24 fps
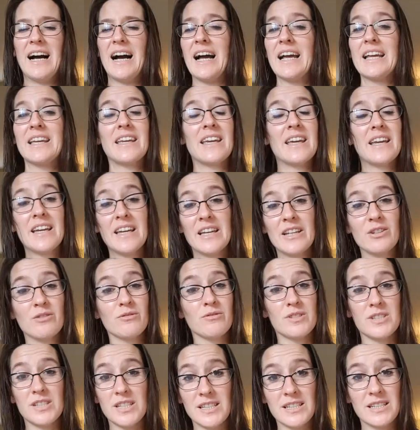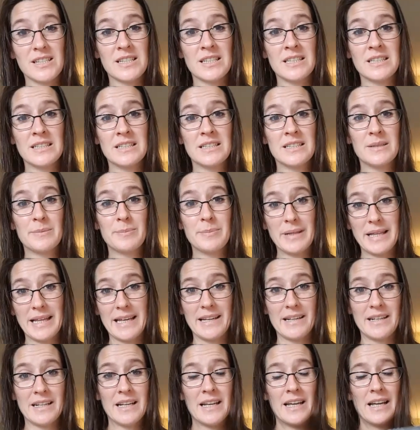I can't resist
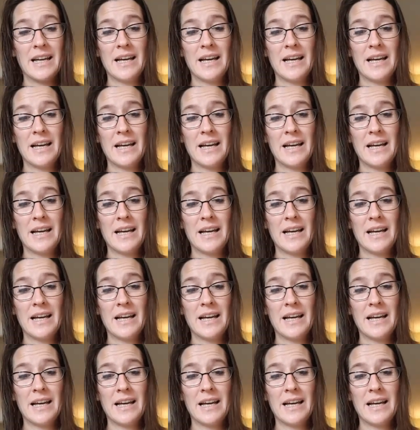plaid.